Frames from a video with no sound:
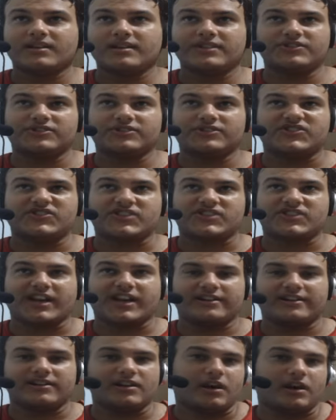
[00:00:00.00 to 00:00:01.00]
he just
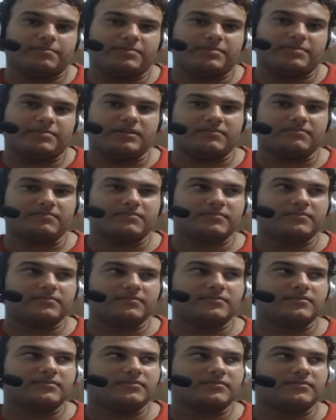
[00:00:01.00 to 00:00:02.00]
decide not be
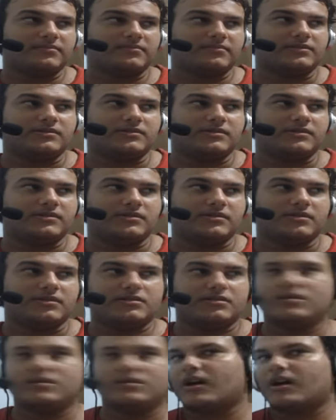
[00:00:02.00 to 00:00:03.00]

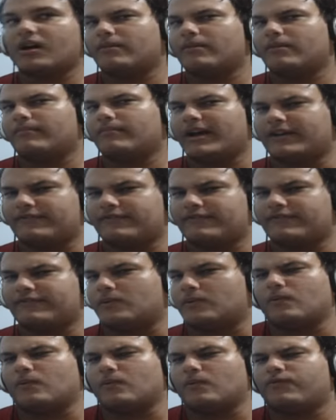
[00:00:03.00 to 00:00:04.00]
do not come back
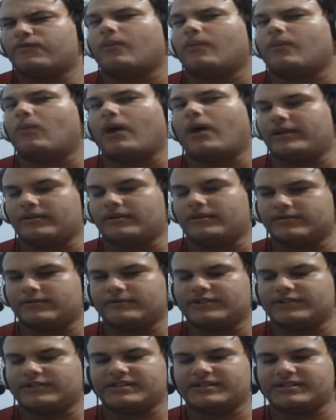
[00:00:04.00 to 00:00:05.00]
for a while.
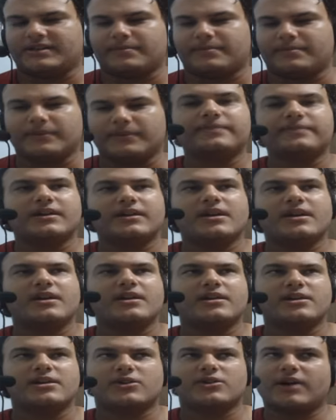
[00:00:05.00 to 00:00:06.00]
For example,
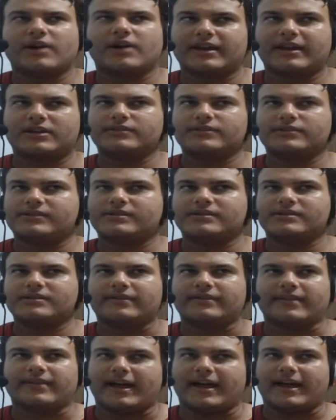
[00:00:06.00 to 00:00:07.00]
I could see
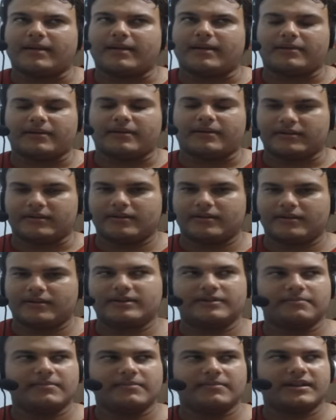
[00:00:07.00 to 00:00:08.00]
that happening.
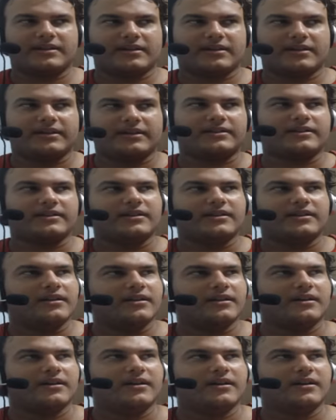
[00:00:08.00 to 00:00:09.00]
He make like
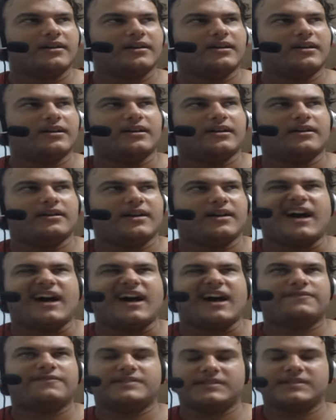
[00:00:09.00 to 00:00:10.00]

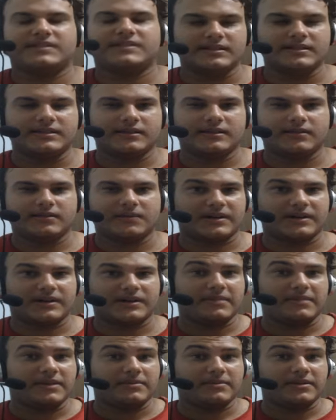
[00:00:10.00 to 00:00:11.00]
half season or
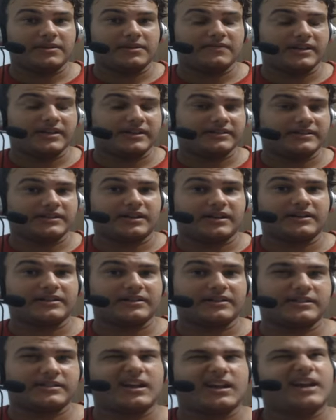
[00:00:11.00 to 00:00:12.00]
maybe even an
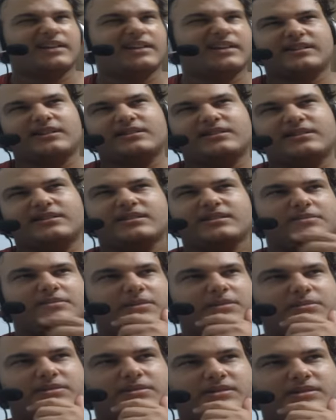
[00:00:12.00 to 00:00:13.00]
entire season,
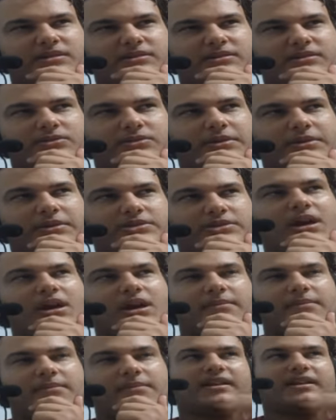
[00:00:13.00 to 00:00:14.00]
maybe it's too much,
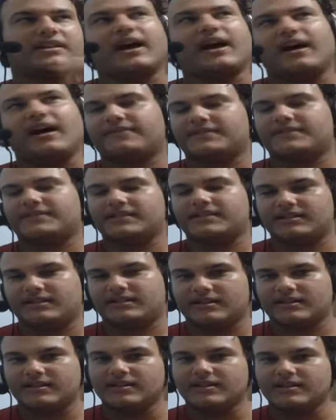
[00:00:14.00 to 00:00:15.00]
but like a half
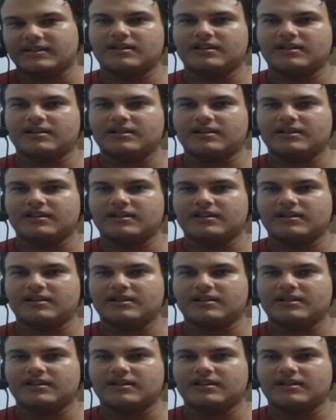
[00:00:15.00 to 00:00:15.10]
season